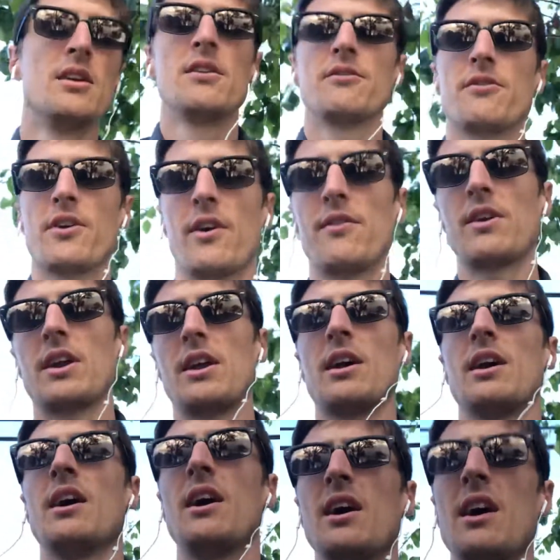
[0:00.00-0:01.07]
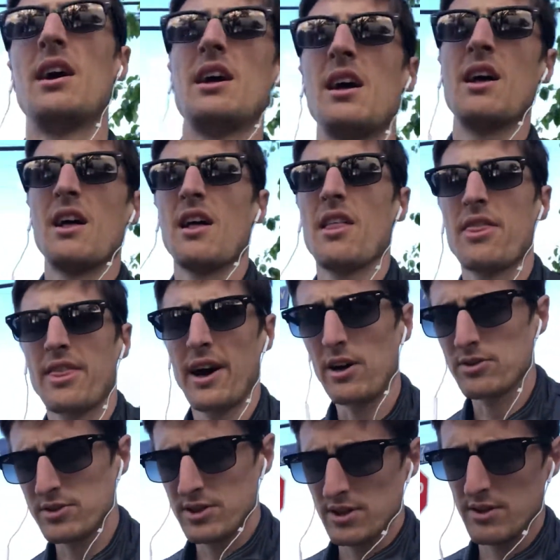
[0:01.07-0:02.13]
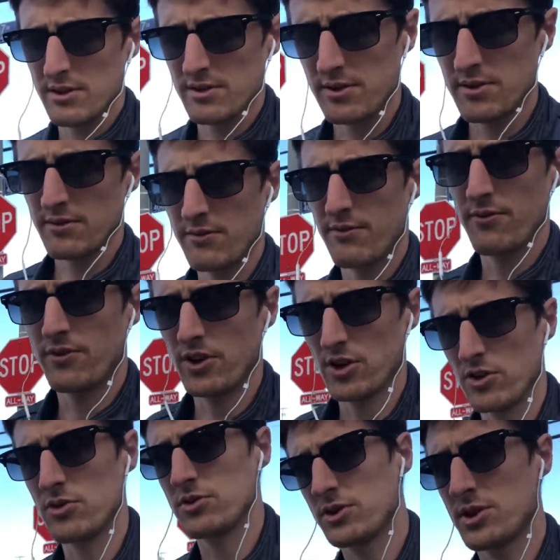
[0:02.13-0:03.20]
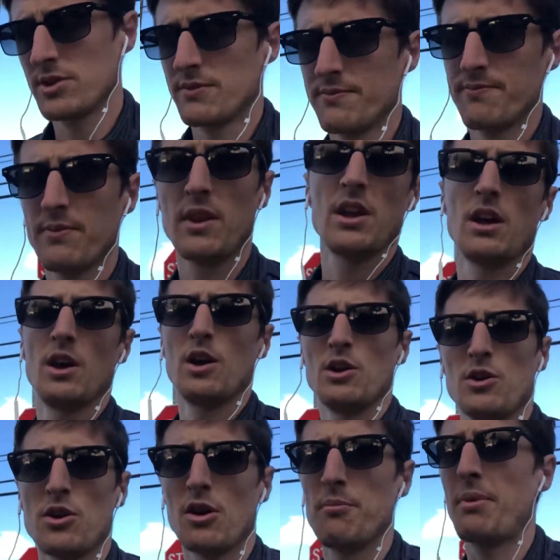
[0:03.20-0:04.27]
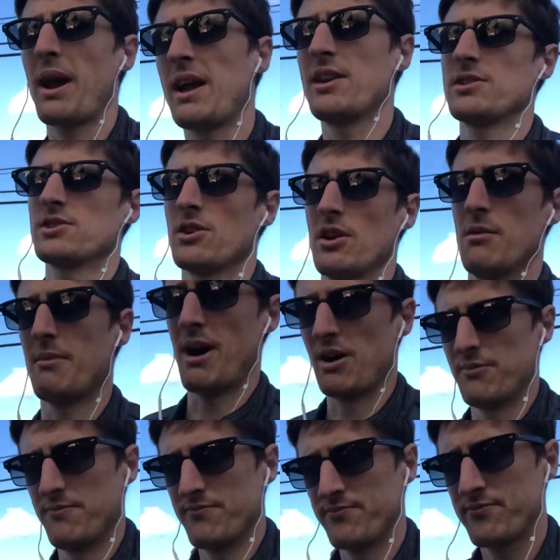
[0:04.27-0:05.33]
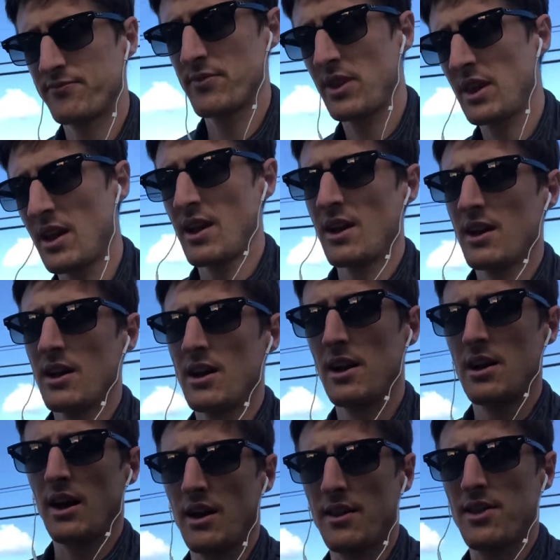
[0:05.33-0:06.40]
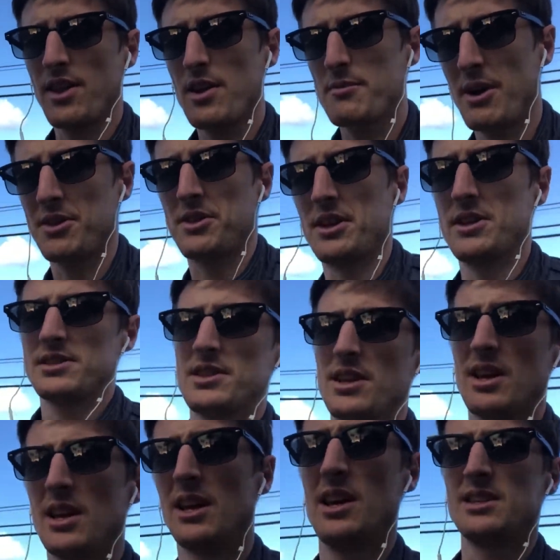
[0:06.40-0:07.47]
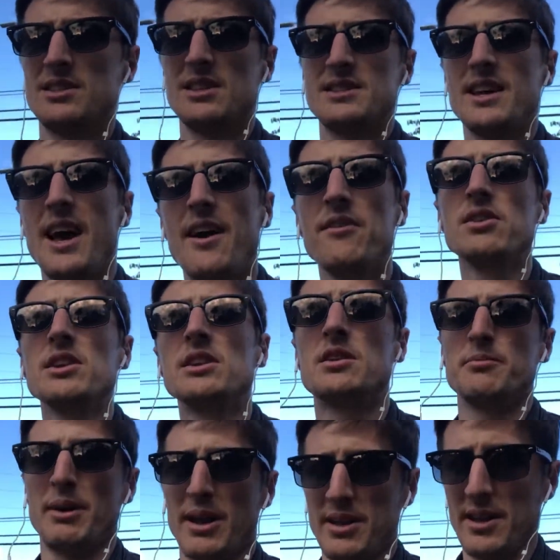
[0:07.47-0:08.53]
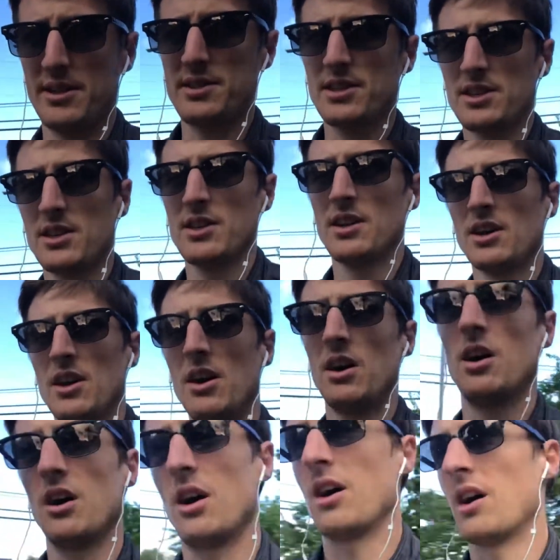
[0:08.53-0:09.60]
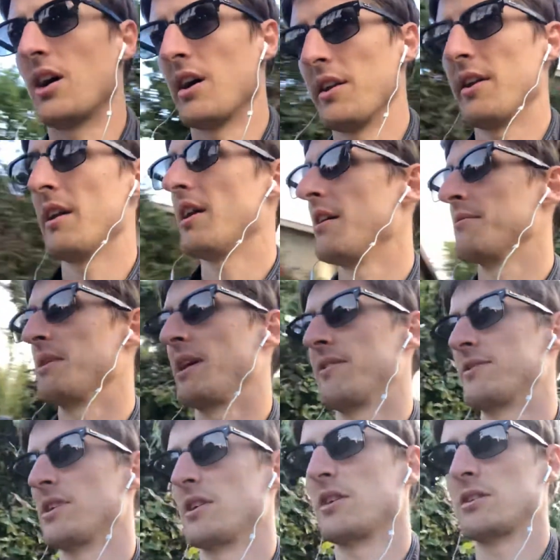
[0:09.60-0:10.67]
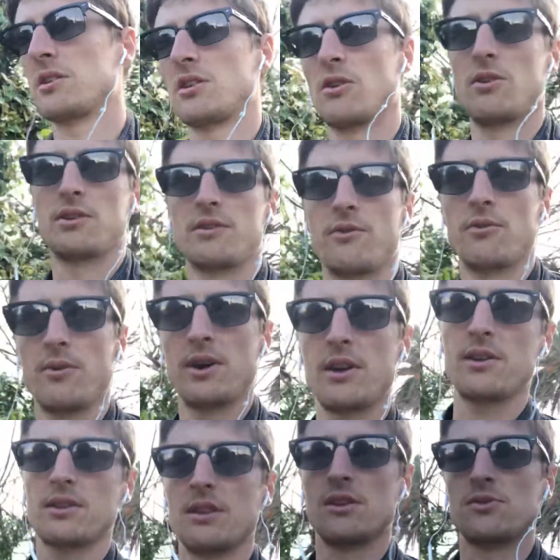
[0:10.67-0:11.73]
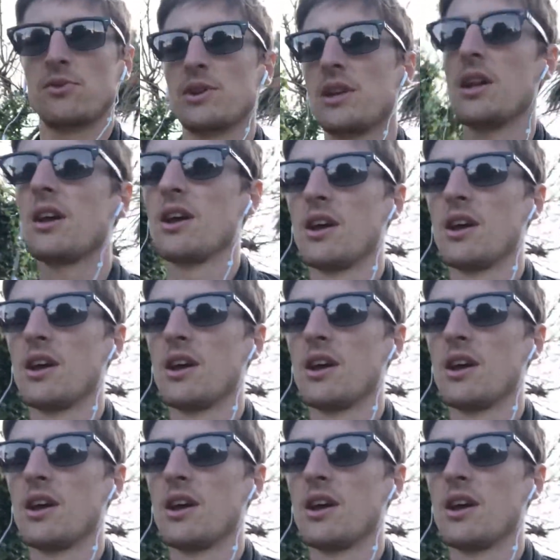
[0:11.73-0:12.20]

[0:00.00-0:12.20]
For every 1,000 views, you get paid a certain amount. And the thing about this is it's heavily dependent on, I'm gonna have to go a different way, that's windy.